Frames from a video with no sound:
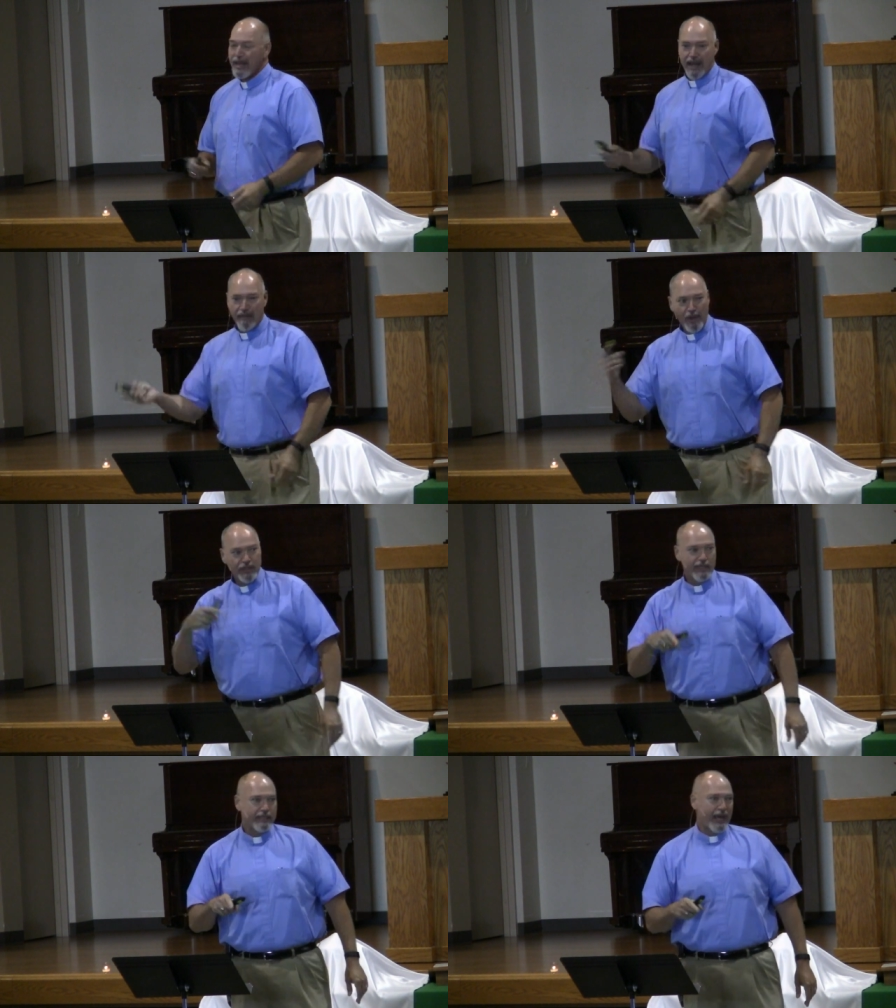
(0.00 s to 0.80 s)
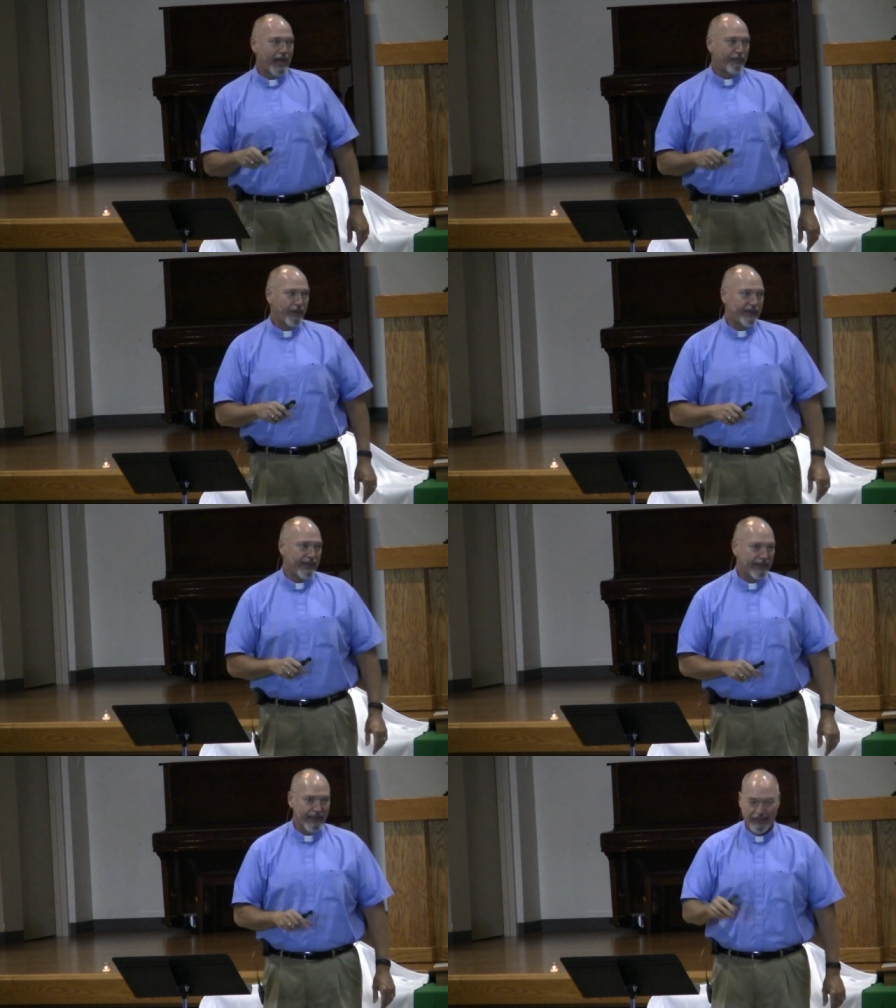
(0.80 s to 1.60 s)
Now, most of the time we
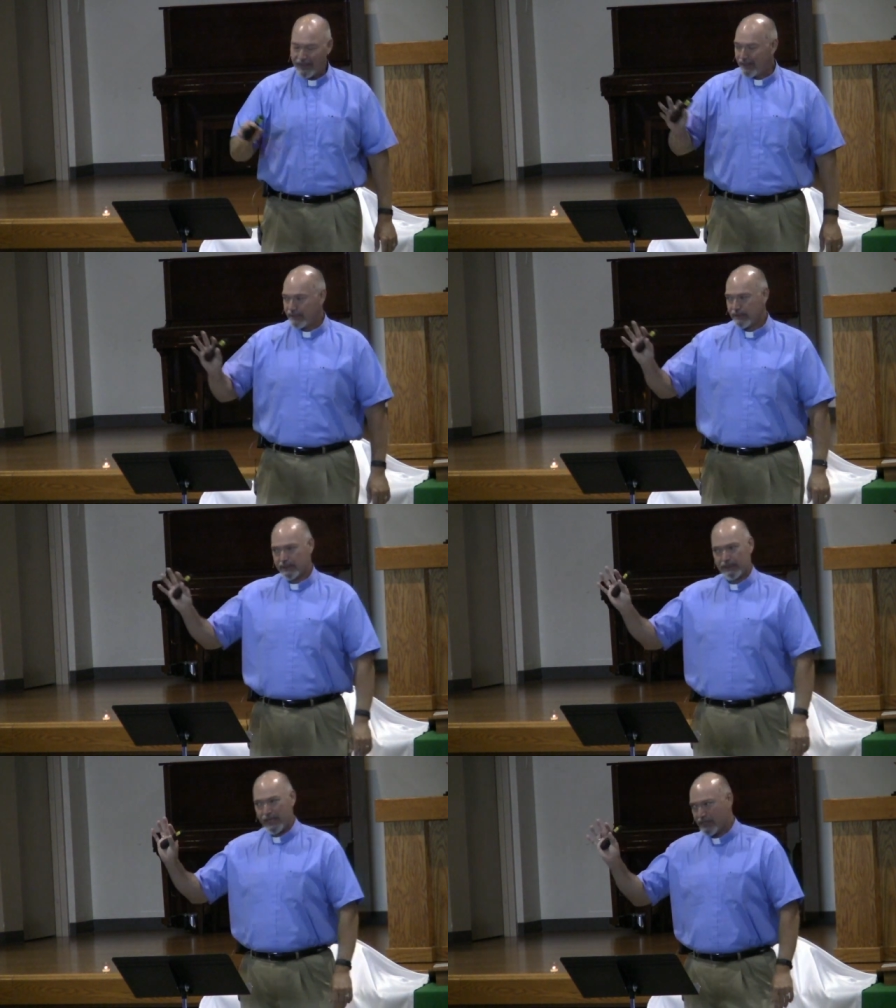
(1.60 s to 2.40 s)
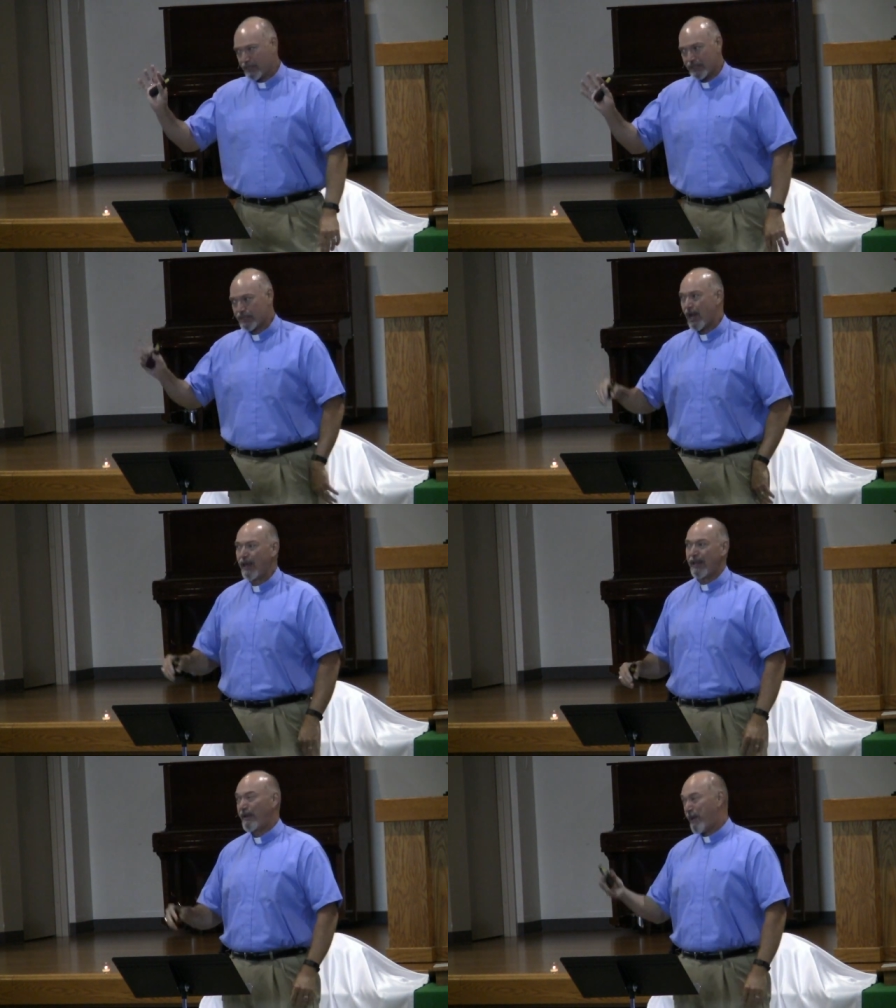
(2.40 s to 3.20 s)
think that there's, Jesus is
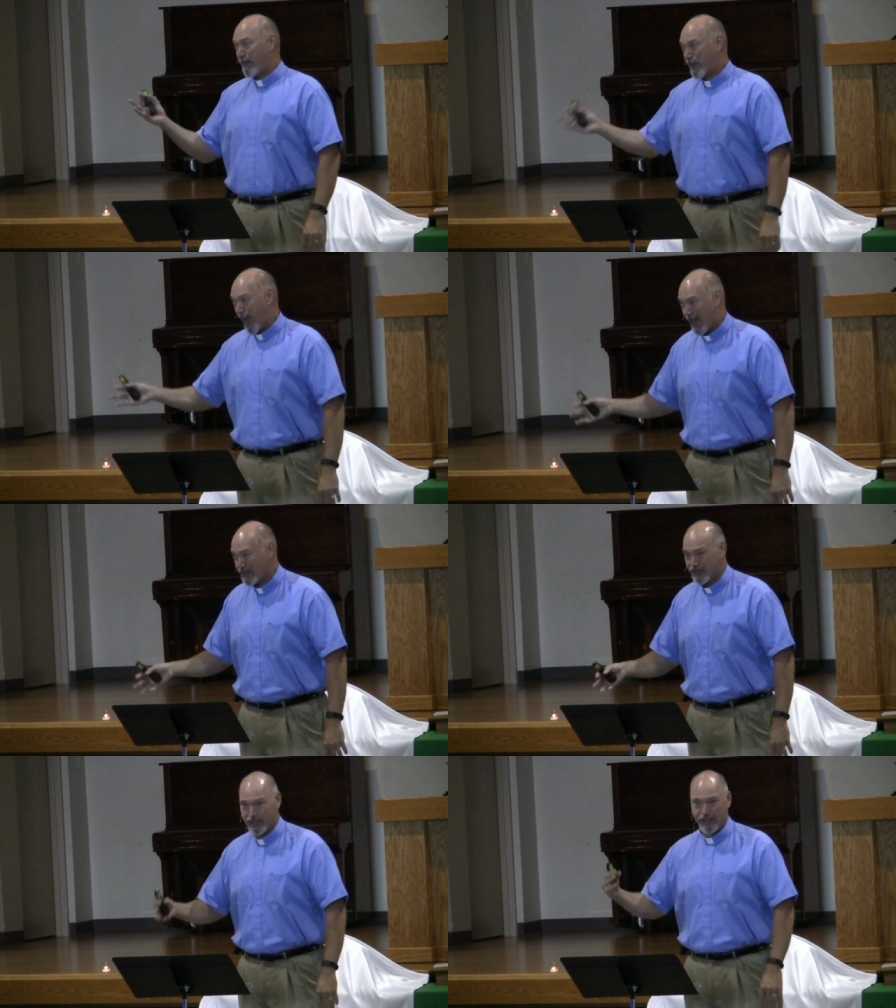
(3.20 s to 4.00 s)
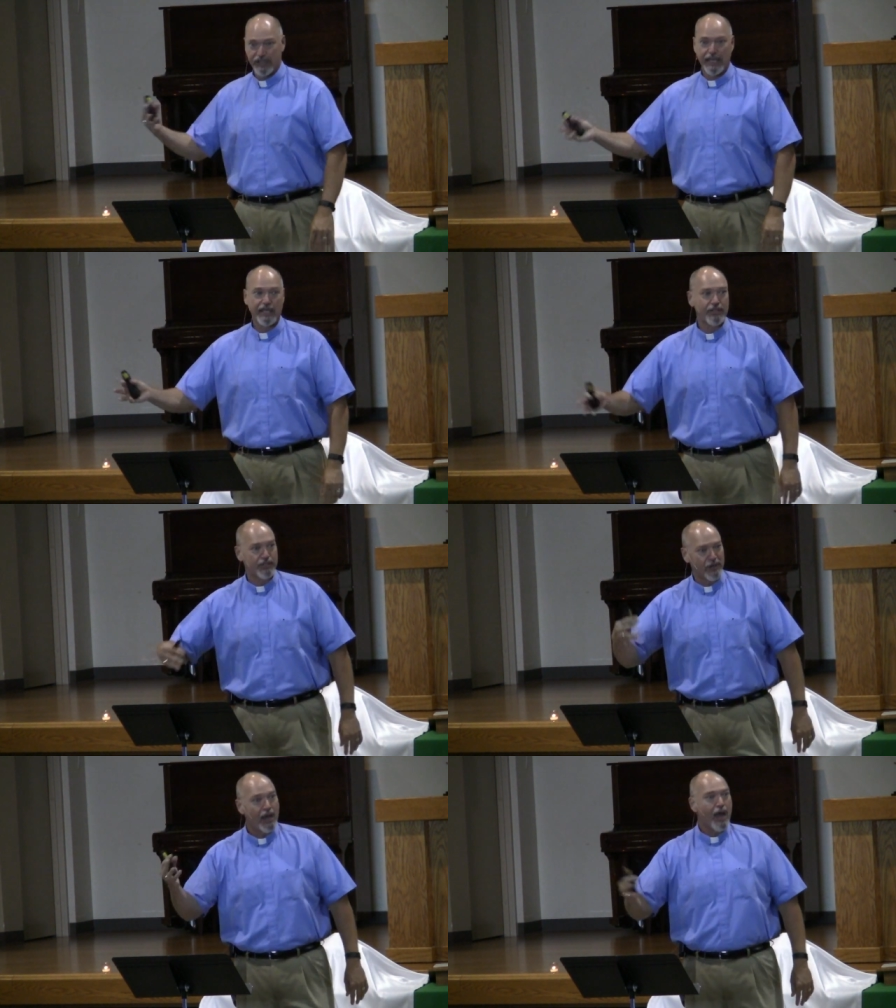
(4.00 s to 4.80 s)
talking about pastors or
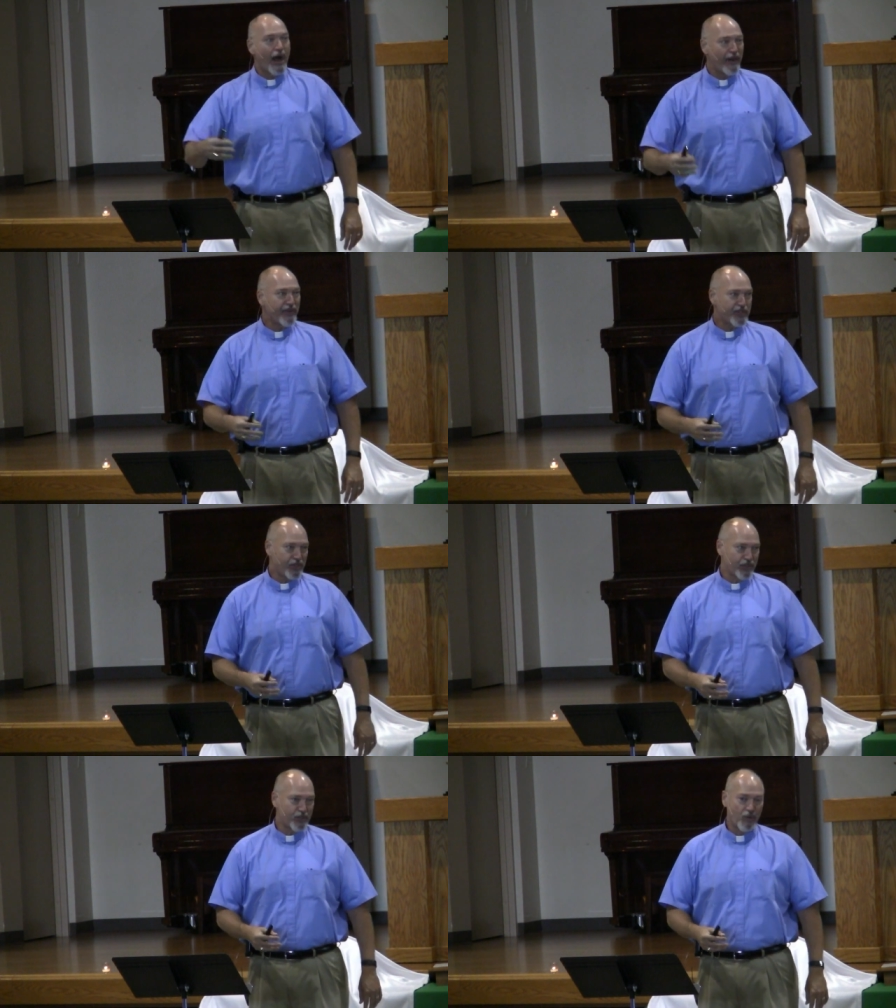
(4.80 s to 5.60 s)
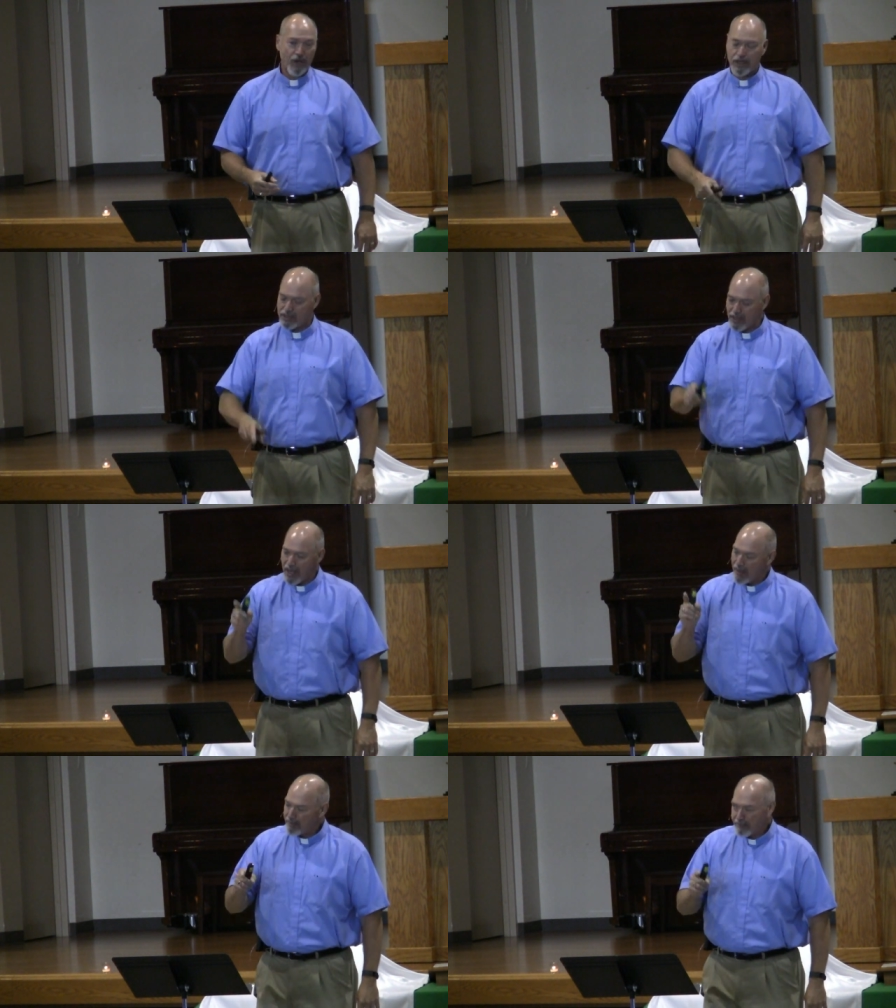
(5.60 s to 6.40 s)
teachers or other church workers,
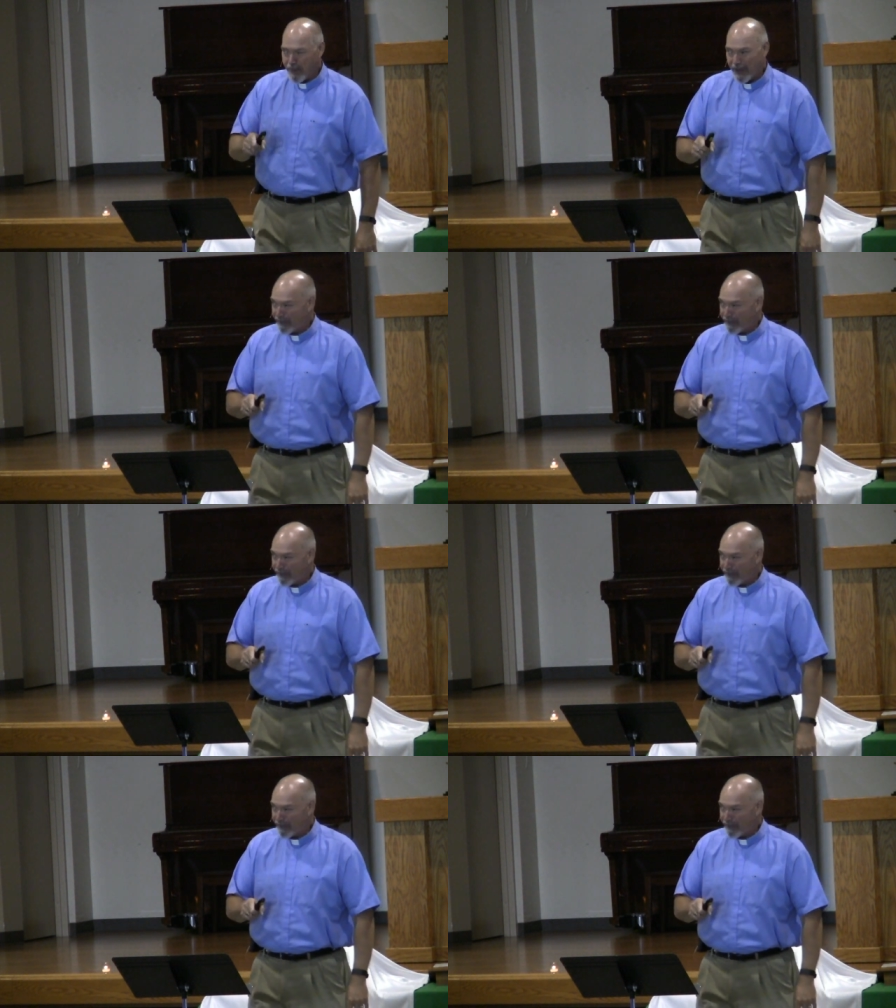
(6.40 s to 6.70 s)
but